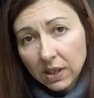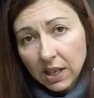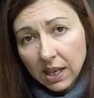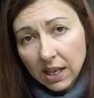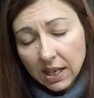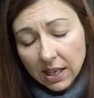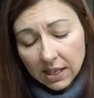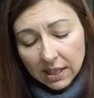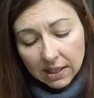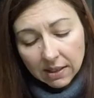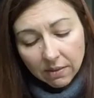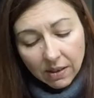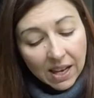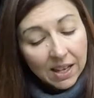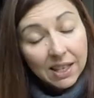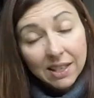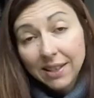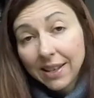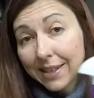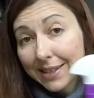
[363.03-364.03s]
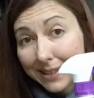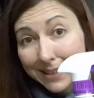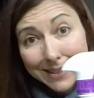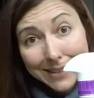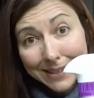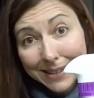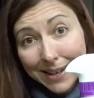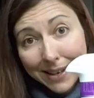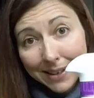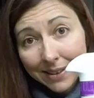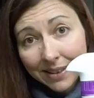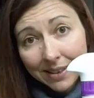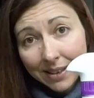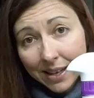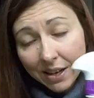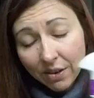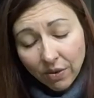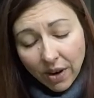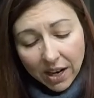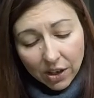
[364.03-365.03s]
this and it doesn't say in the
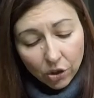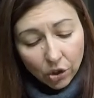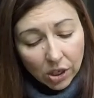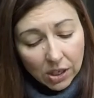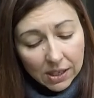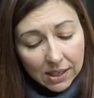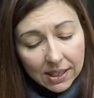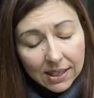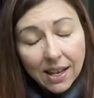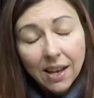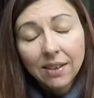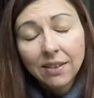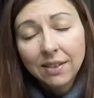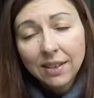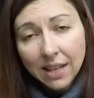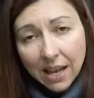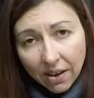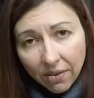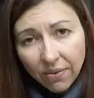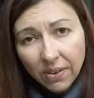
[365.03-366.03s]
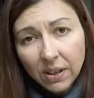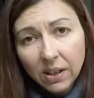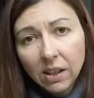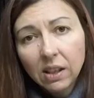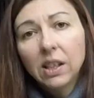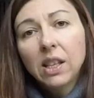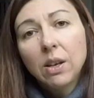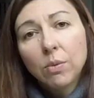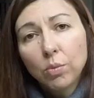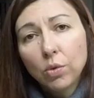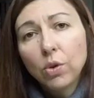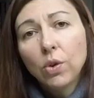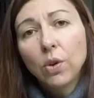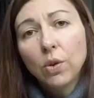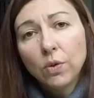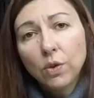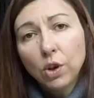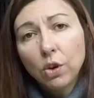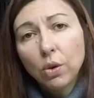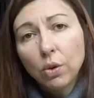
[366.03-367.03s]
directions, definitely
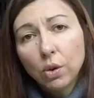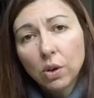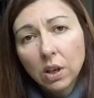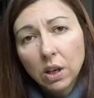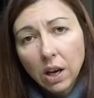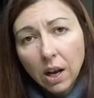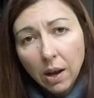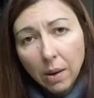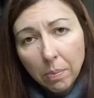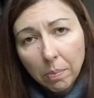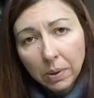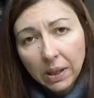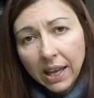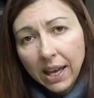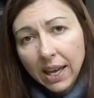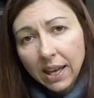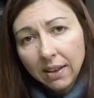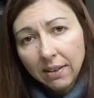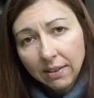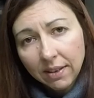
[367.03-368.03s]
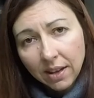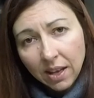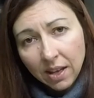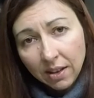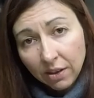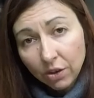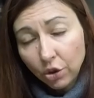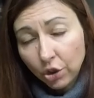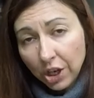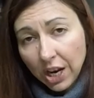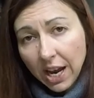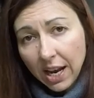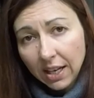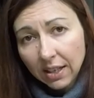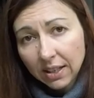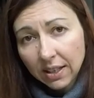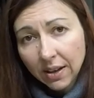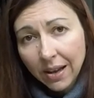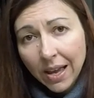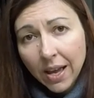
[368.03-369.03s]
move your plant in the
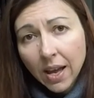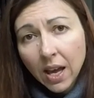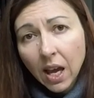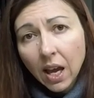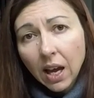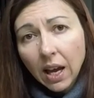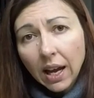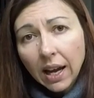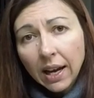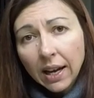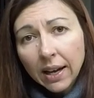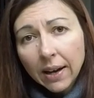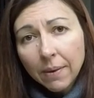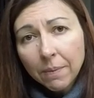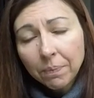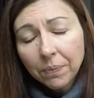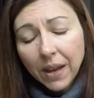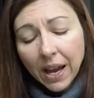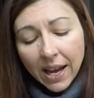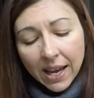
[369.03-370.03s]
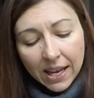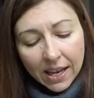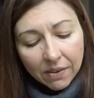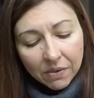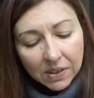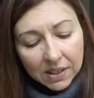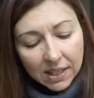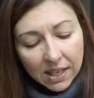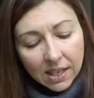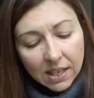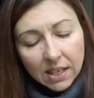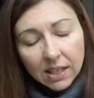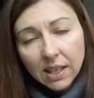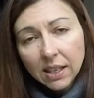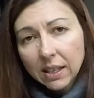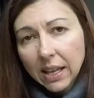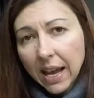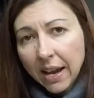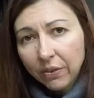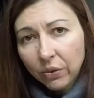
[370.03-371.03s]
shade. I have seen it
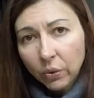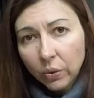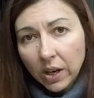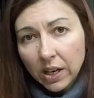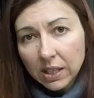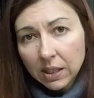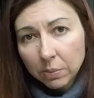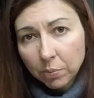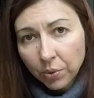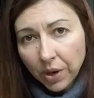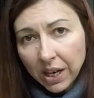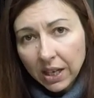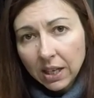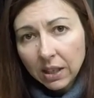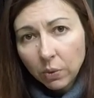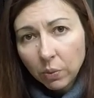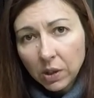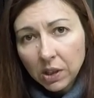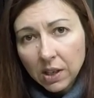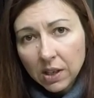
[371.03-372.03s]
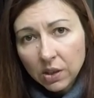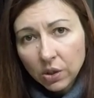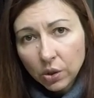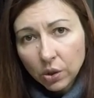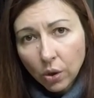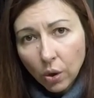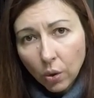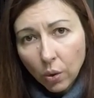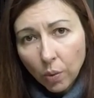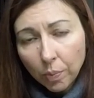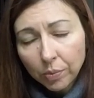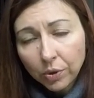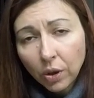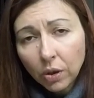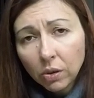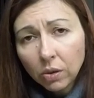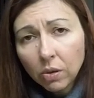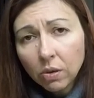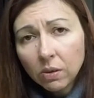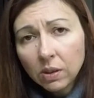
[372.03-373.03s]
that after I sprayed it with this soap,
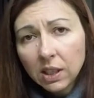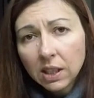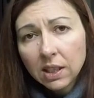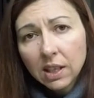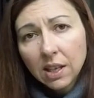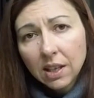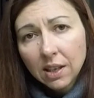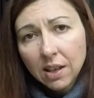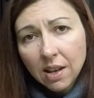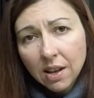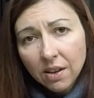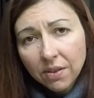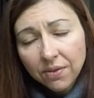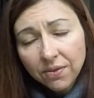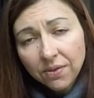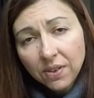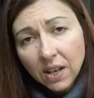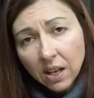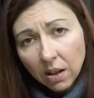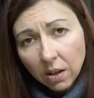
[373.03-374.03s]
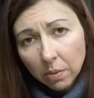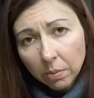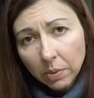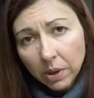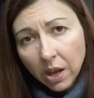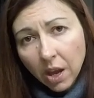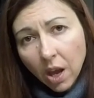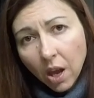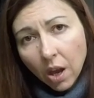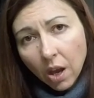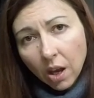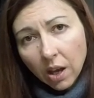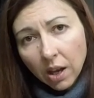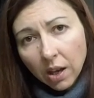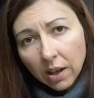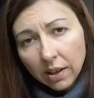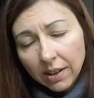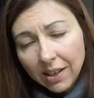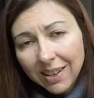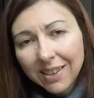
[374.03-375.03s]
not only did the film
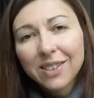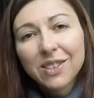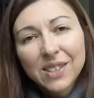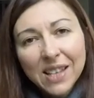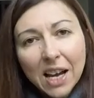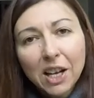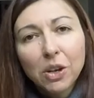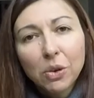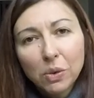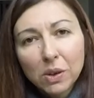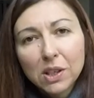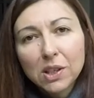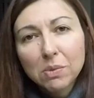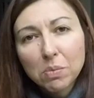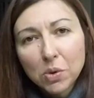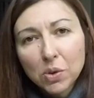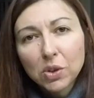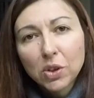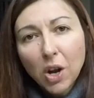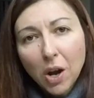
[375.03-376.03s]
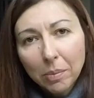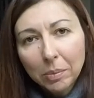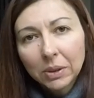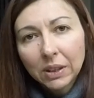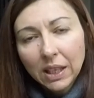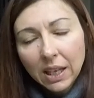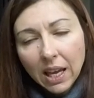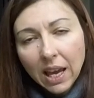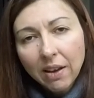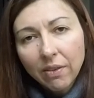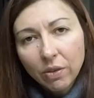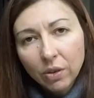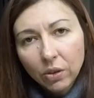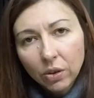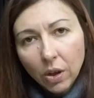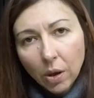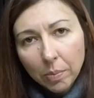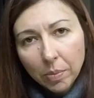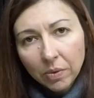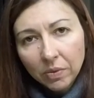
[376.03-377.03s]
that succulents most commonly have on
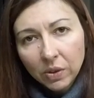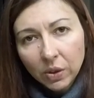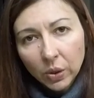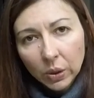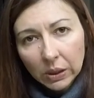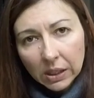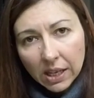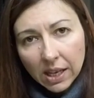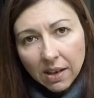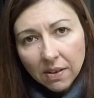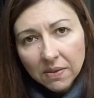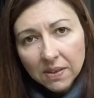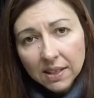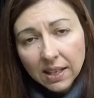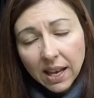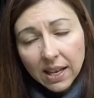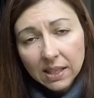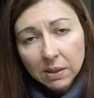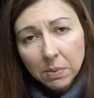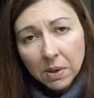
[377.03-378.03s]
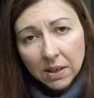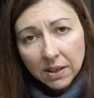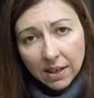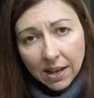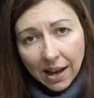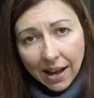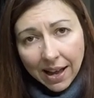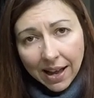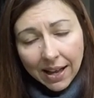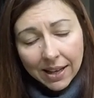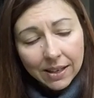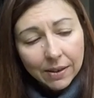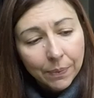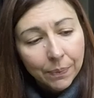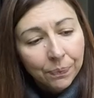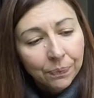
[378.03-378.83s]
top of their leaves has been gone,